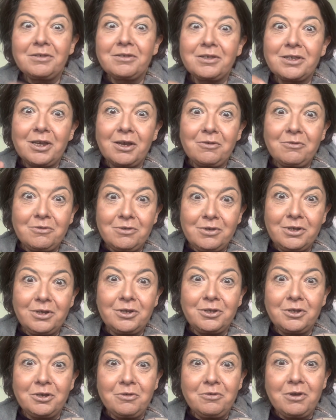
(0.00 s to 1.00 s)
So
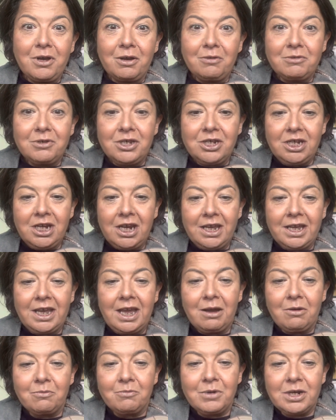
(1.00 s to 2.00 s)
do go and check
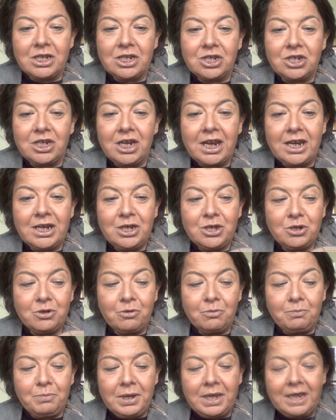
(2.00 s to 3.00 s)
out which shade
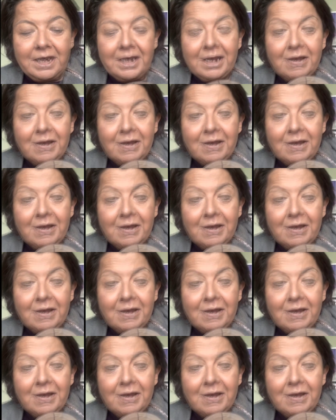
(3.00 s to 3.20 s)
you'll be.